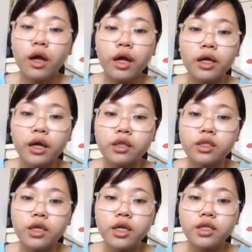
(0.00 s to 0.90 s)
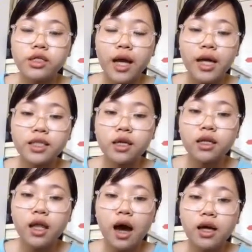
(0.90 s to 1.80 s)
And as he said,
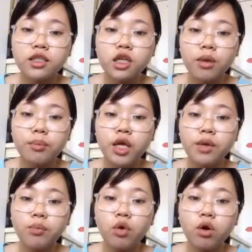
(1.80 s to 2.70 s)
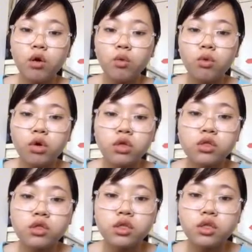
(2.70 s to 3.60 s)
a lot of people were
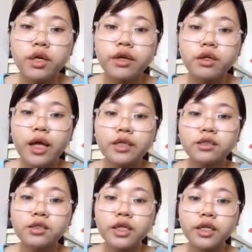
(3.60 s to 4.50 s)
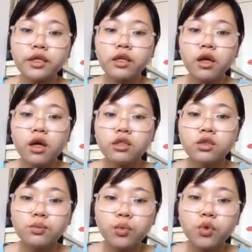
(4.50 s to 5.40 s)
neglecting
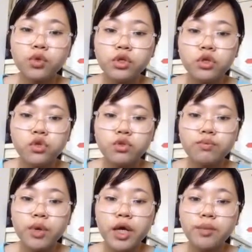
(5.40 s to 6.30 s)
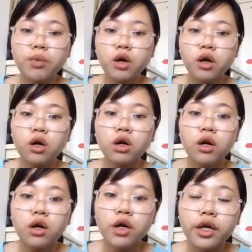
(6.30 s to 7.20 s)
to put used paper
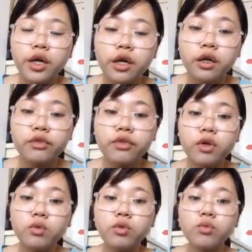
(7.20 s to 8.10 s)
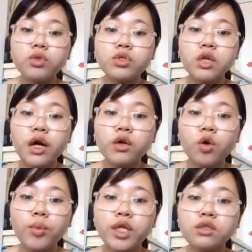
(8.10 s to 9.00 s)
in the
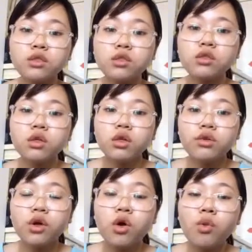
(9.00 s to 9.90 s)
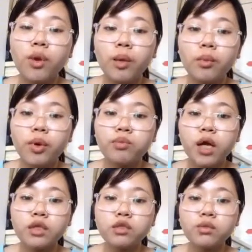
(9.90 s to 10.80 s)
recycle bins. The woman
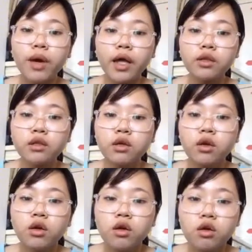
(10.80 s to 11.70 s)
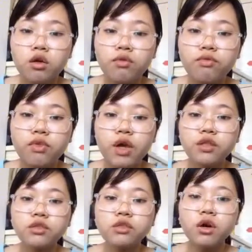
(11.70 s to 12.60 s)
replied to the man, if
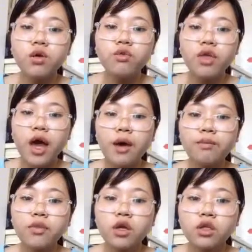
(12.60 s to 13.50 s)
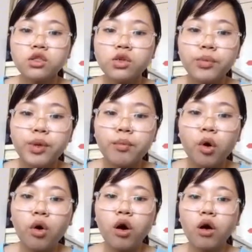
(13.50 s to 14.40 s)
they told them to be
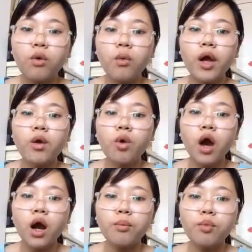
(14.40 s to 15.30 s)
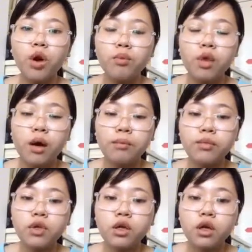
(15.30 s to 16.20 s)
more aware of
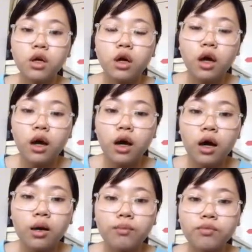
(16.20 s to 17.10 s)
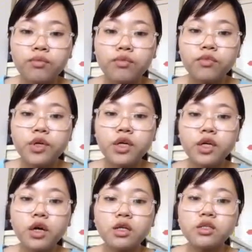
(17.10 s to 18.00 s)
problem,
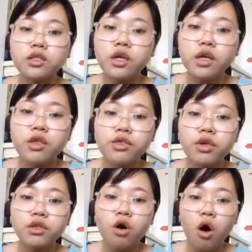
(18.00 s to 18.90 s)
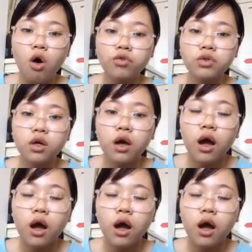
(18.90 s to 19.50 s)
she thought